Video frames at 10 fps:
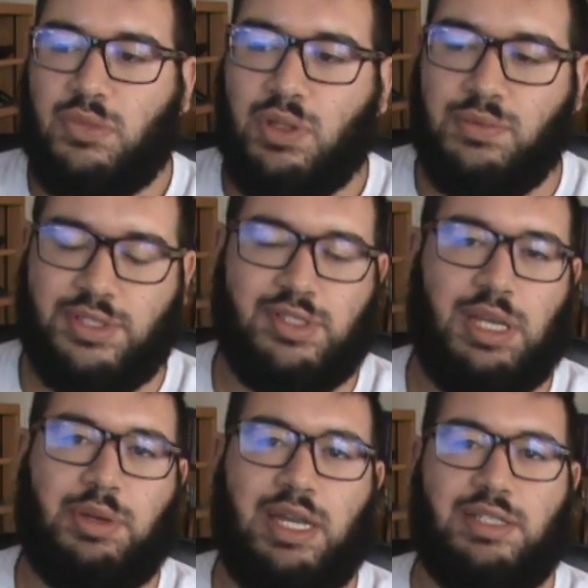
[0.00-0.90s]
was the
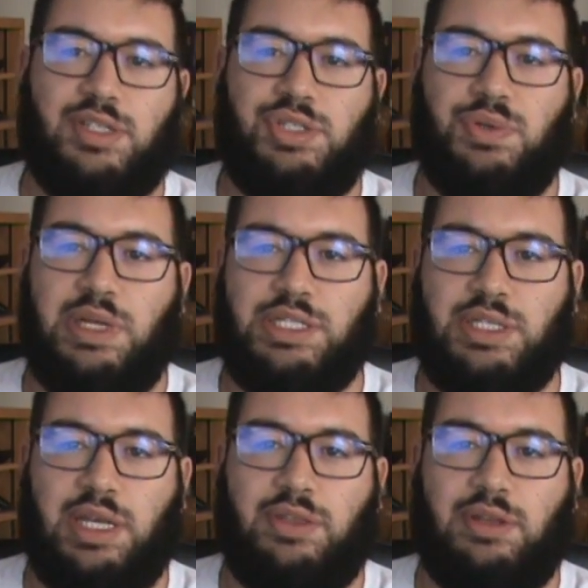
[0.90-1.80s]
same kind of
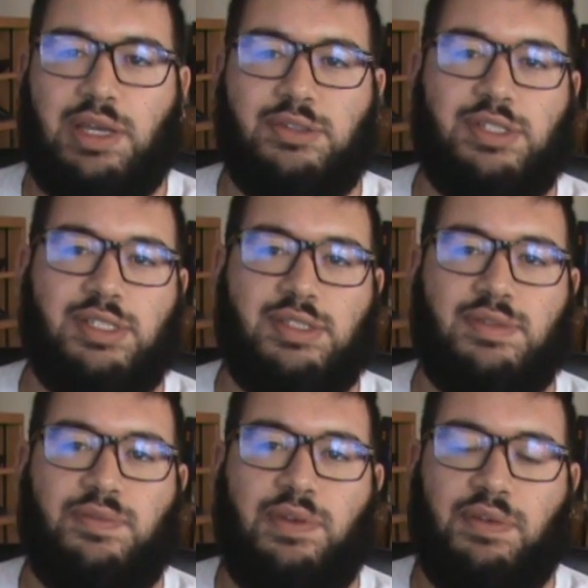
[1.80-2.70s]
situation. I think that was his
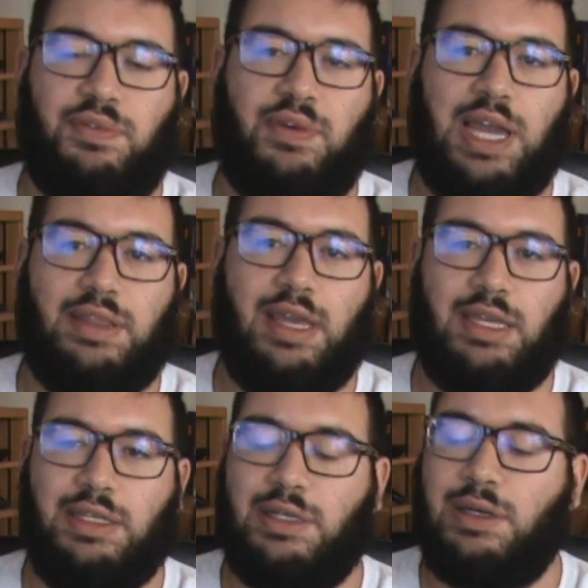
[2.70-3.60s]
5th fight
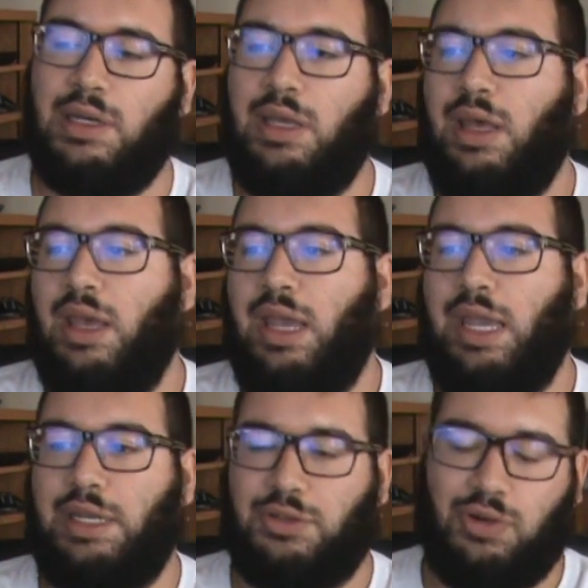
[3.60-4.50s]
that year.
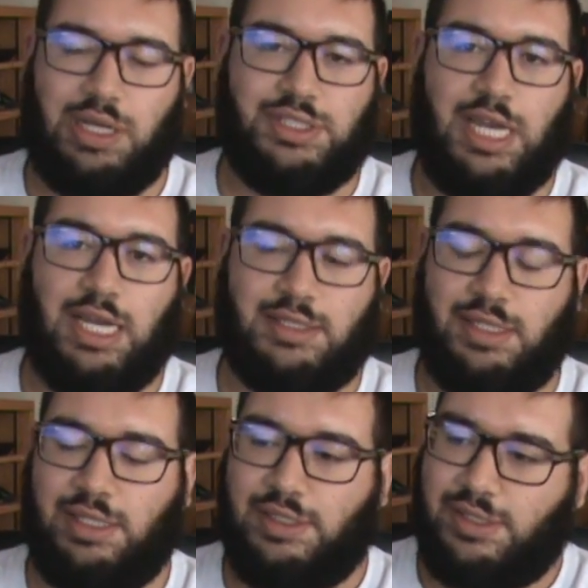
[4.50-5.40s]
And Greg
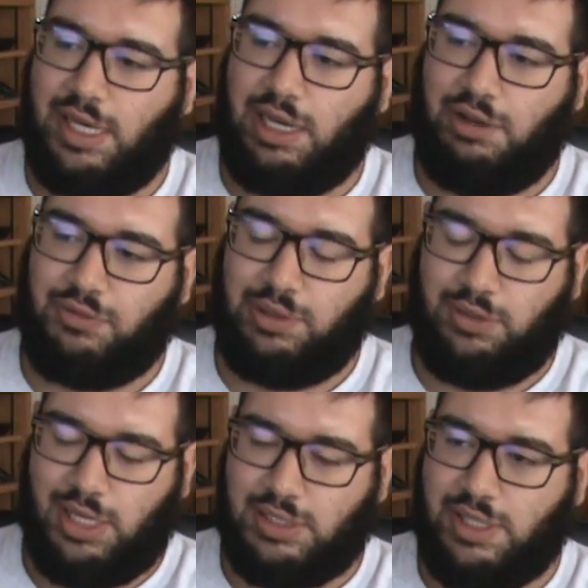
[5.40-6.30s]
Jackson had said after he
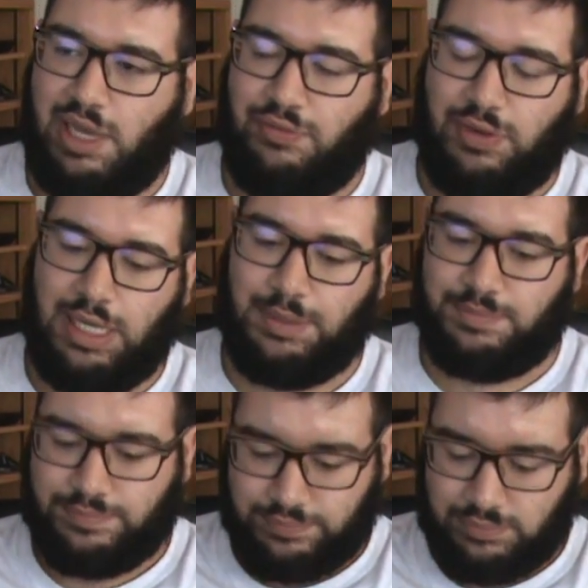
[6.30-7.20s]
lost that
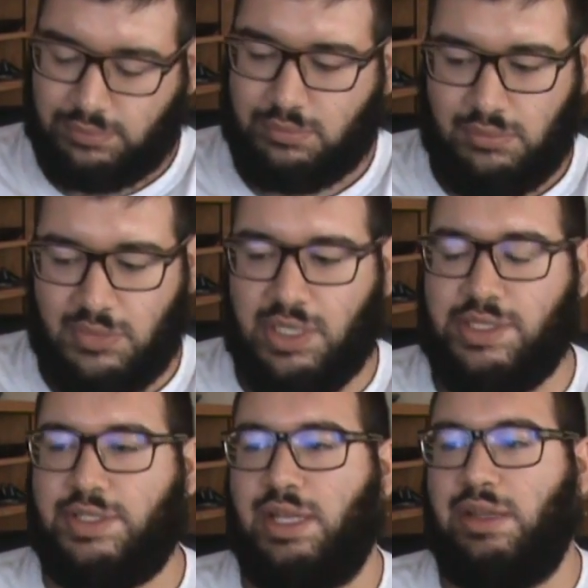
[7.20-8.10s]
fight,
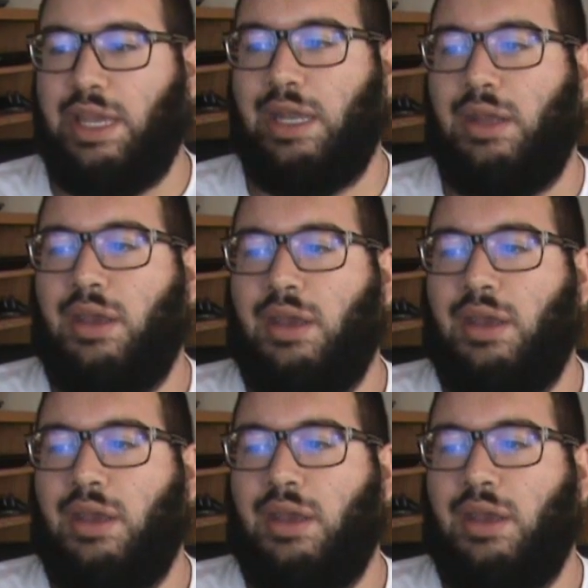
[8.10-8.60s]
he said that